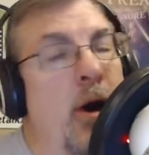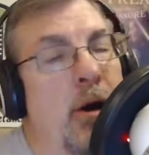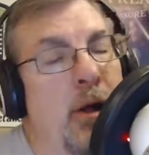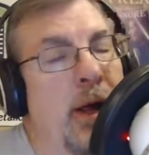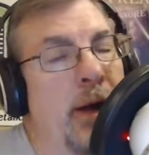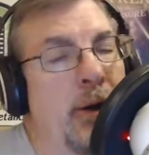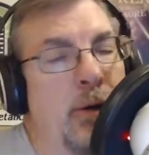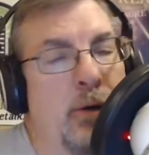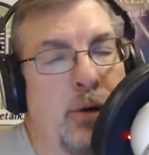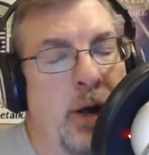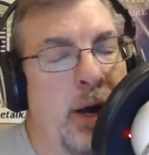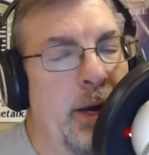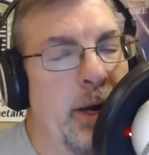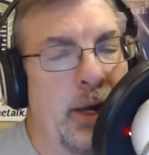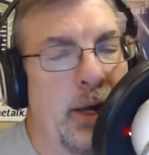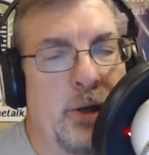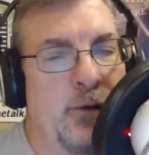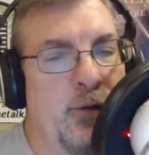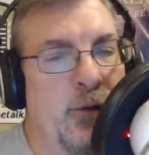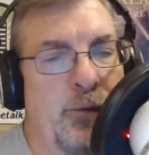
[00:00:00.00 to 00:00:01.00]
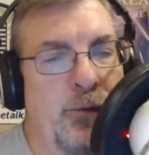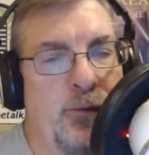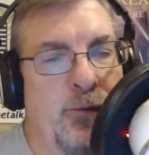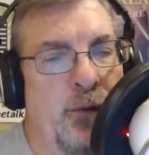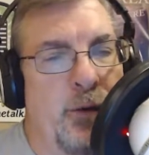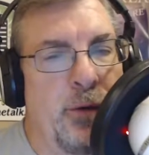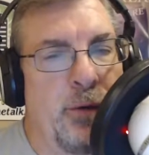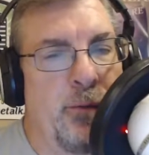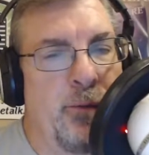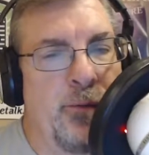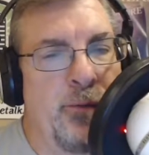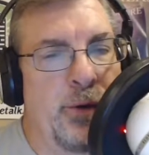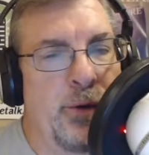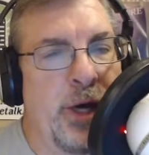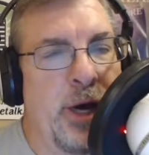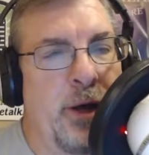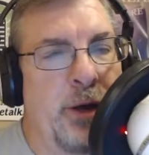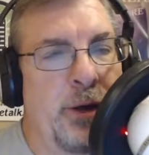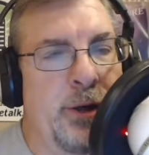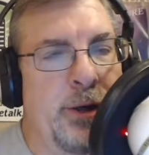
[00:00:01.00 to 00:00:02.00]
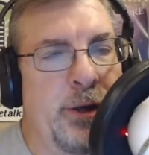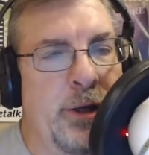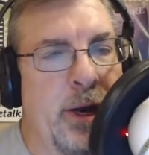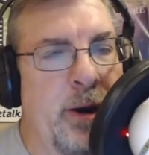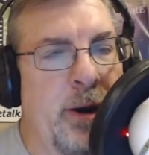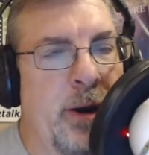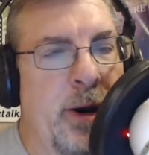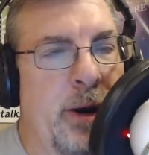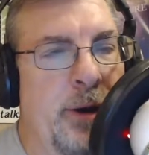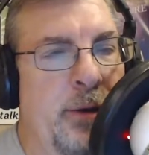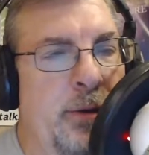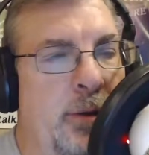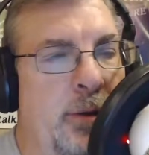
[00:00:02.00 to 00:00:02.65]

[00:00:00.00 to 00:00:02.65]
a lot of cool ideas for challenges. I